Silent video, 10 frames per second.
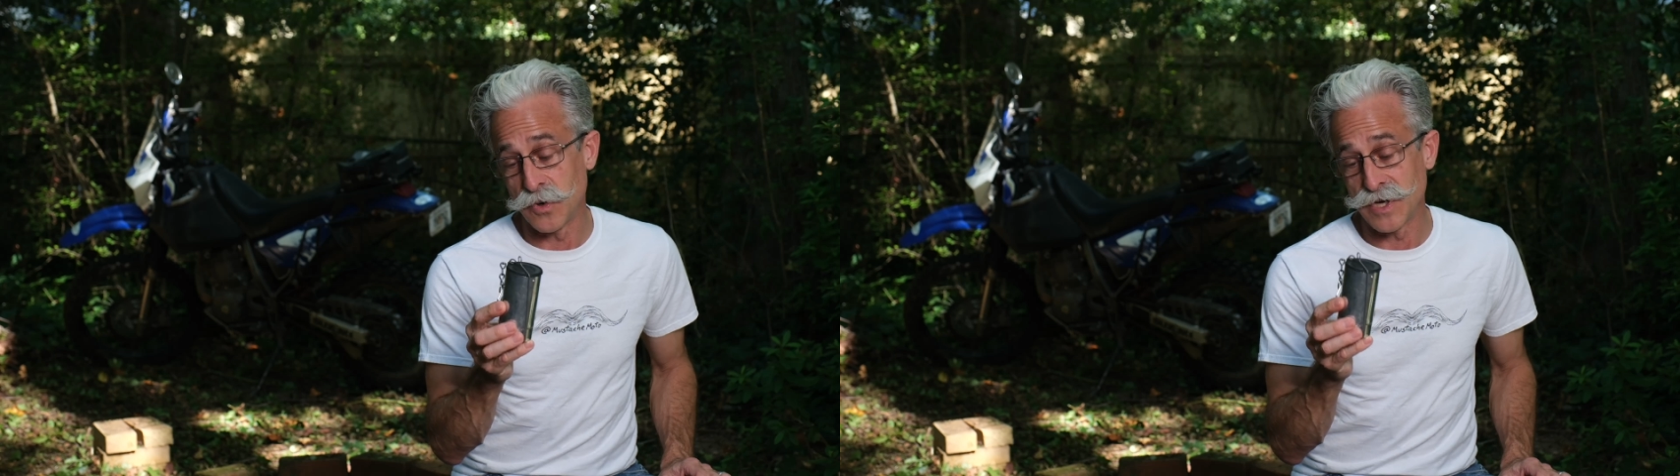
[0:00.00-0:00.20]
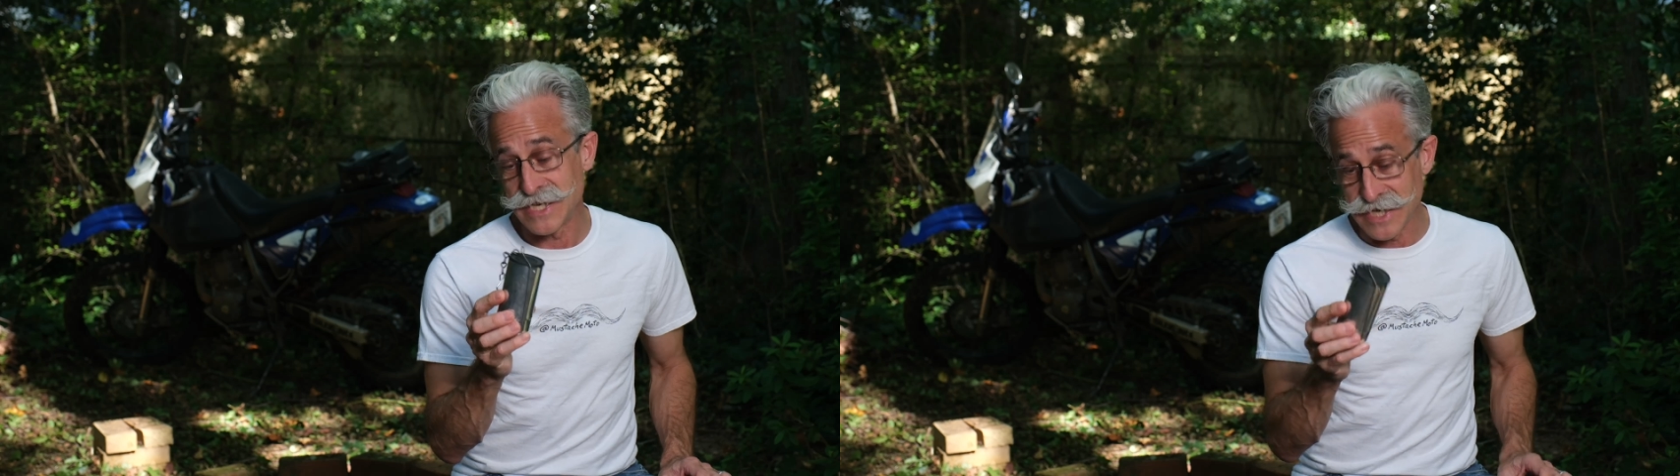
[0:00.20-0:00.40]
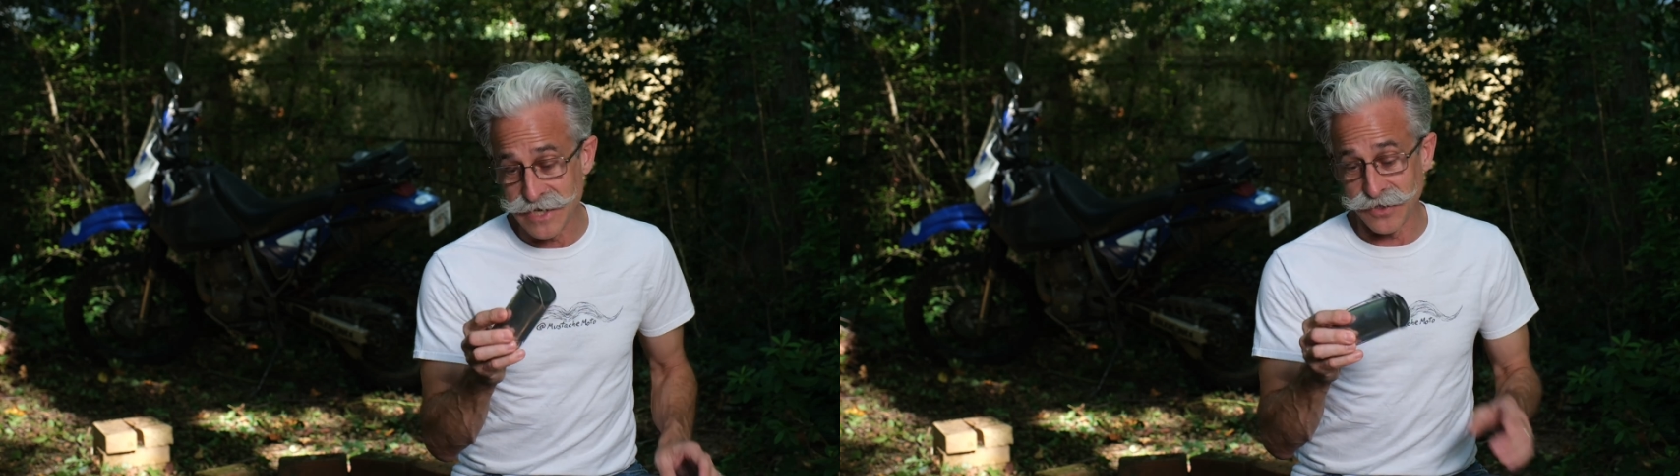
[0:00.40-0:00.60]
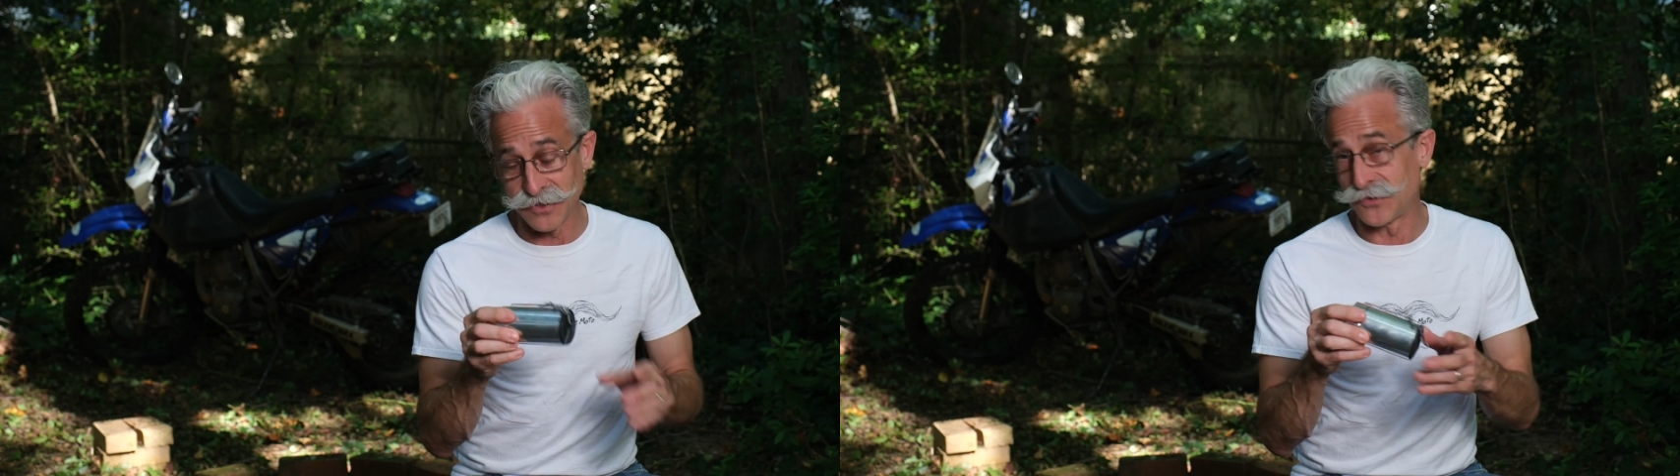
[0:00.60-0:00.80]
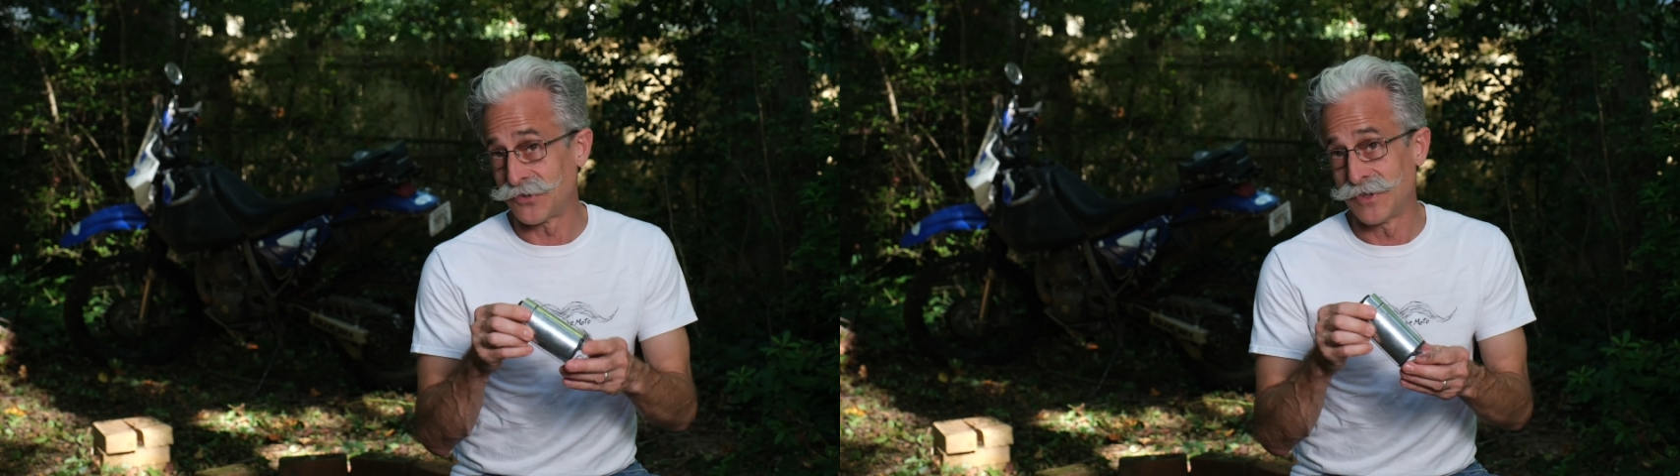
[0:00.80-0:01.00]

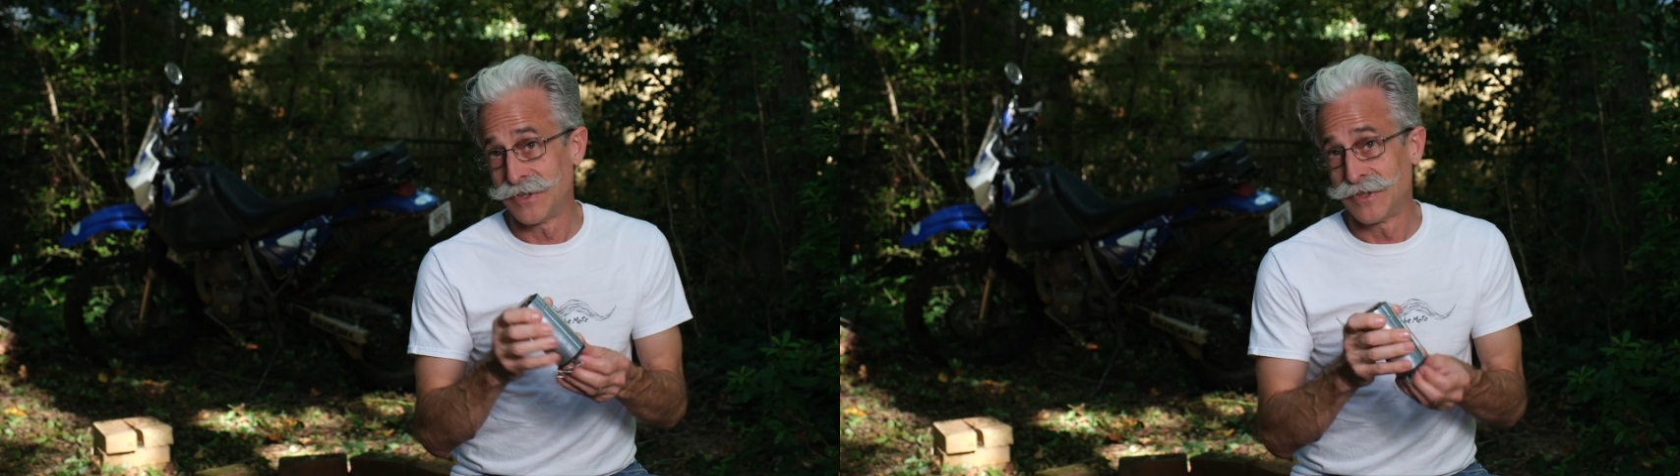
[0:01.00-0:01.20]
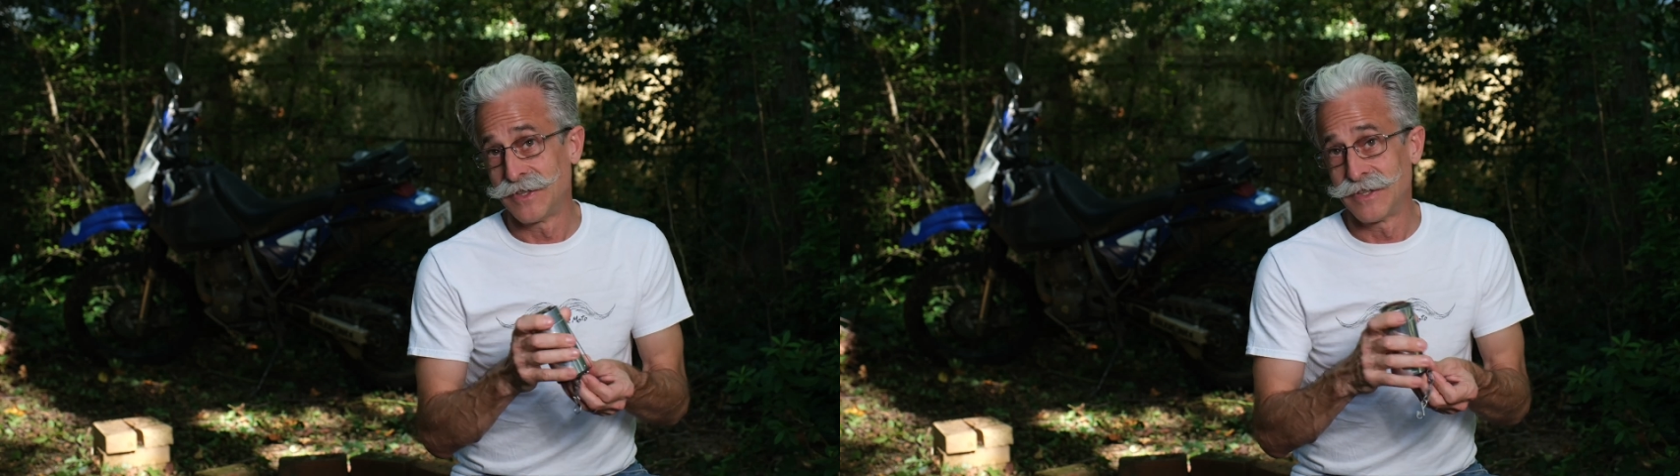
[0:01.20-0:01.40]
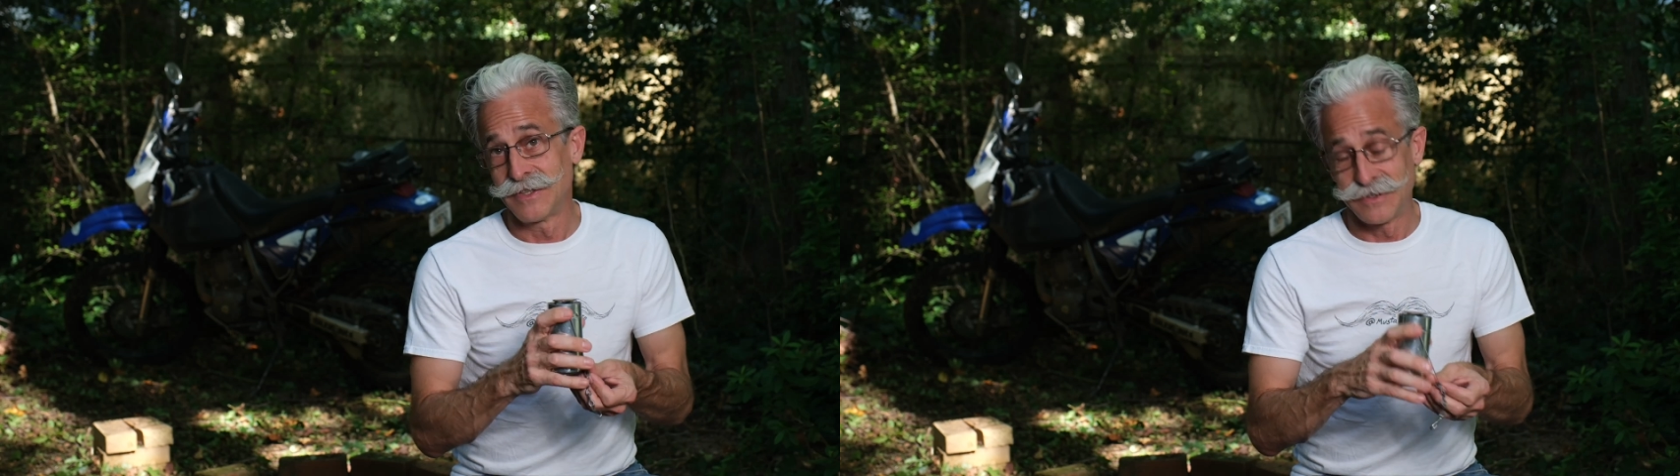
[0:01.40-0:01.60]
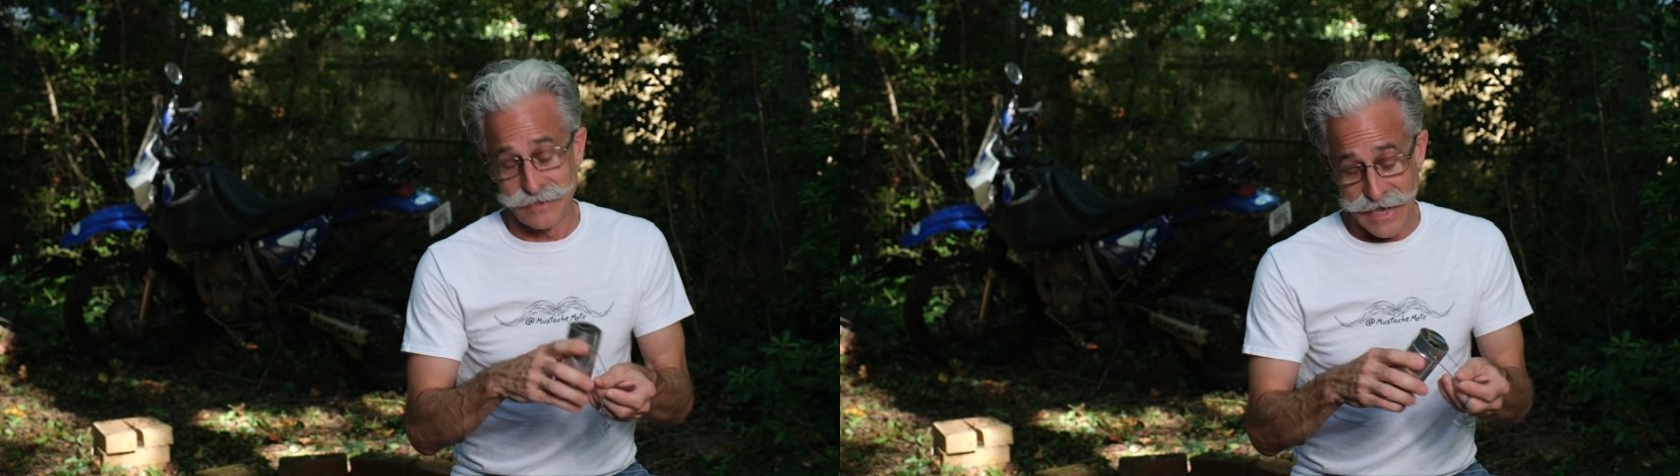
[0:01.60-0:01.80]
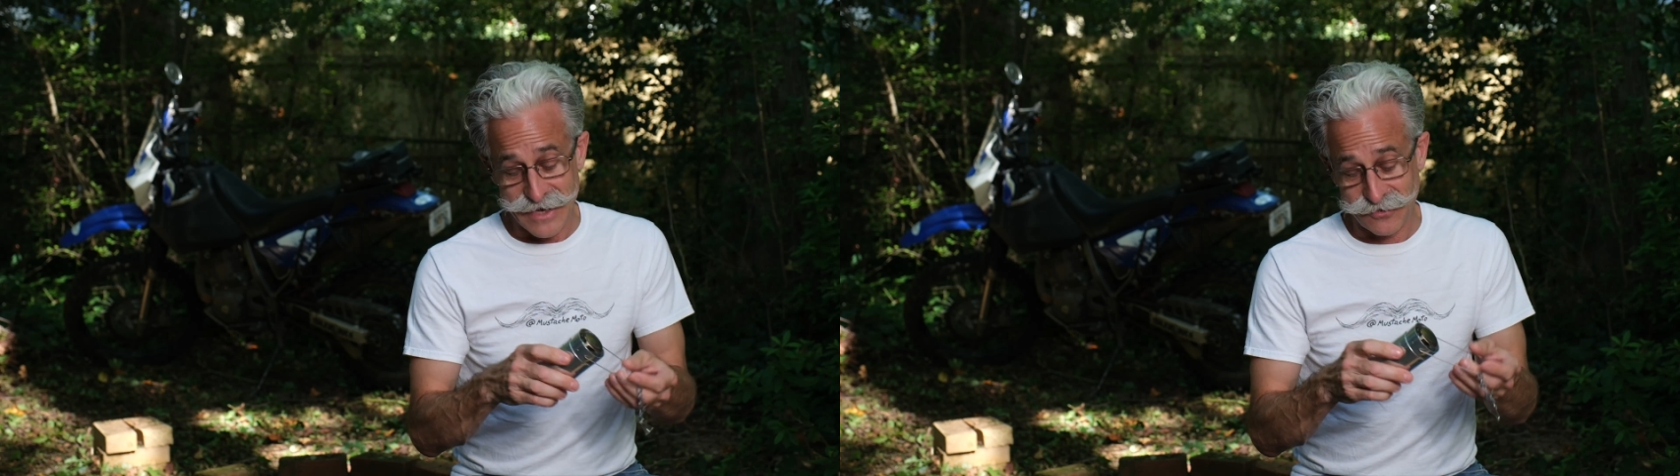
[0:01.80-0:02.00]
years,
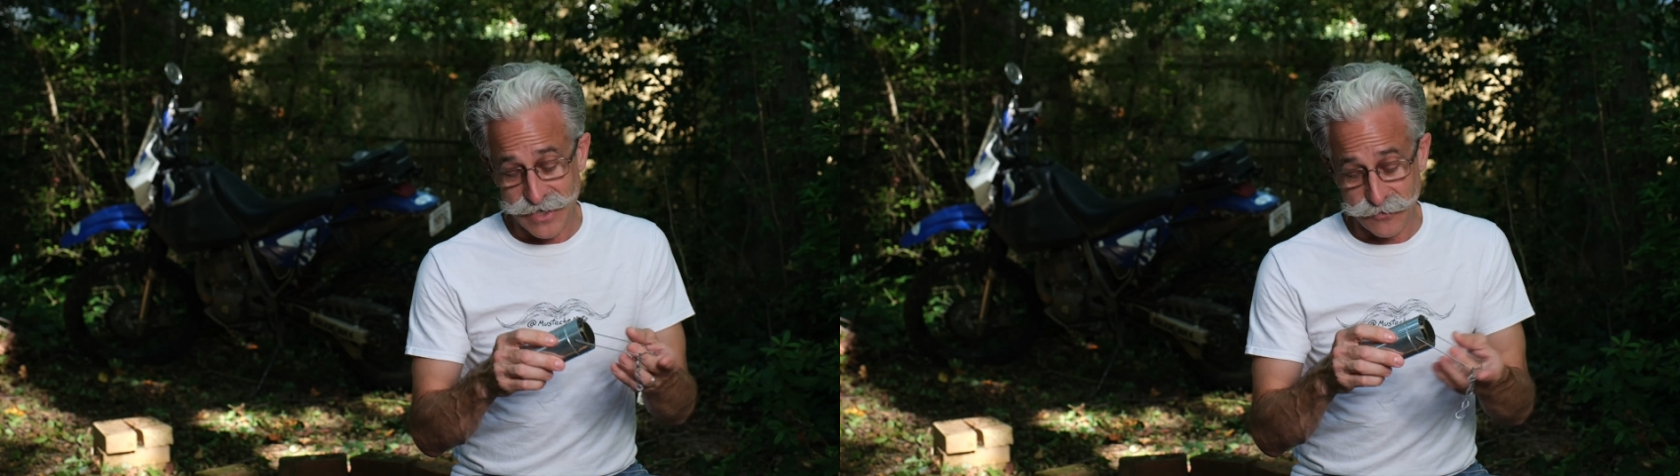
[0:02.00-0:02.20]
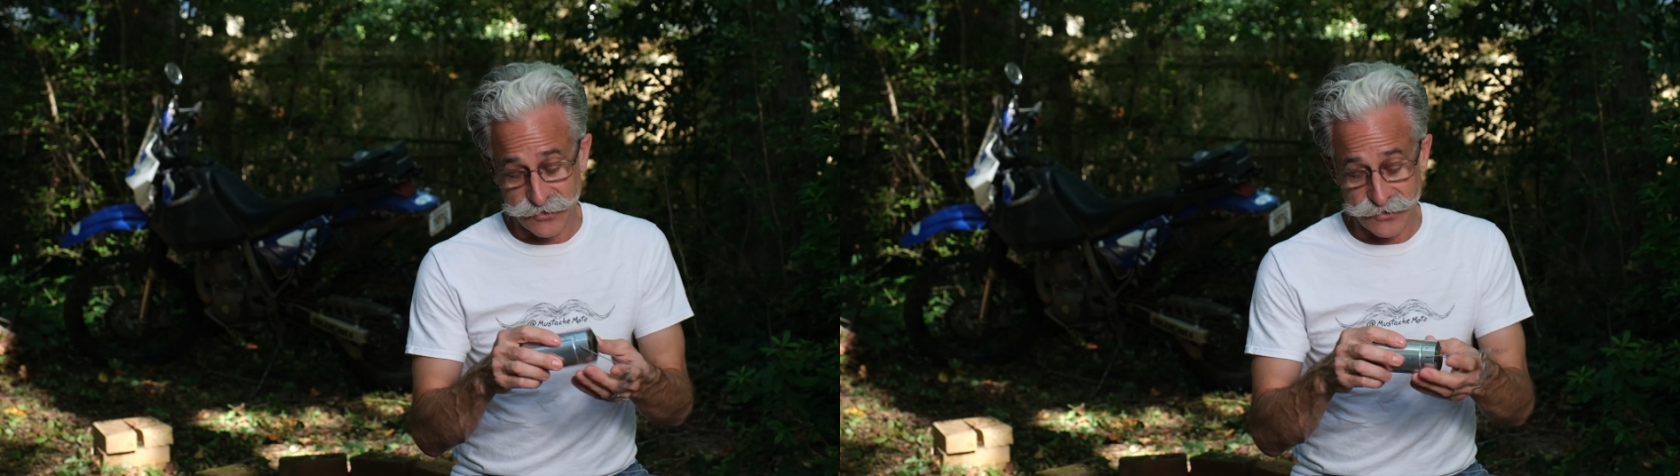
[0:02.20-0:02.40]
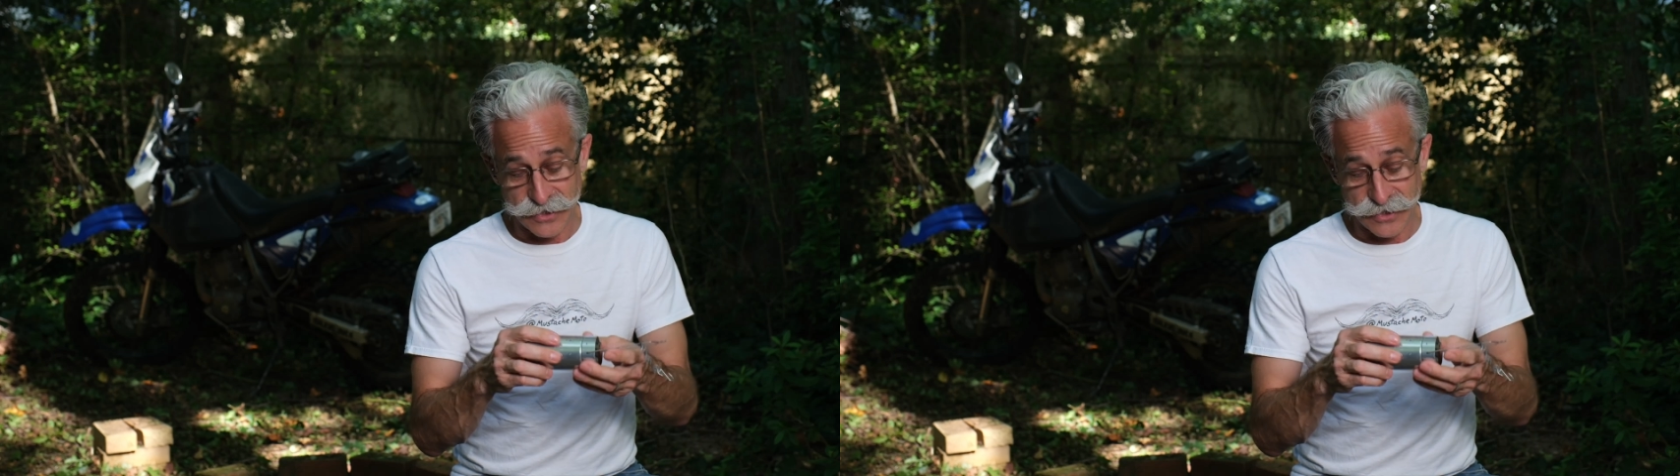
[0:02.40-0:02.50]
actually ever since I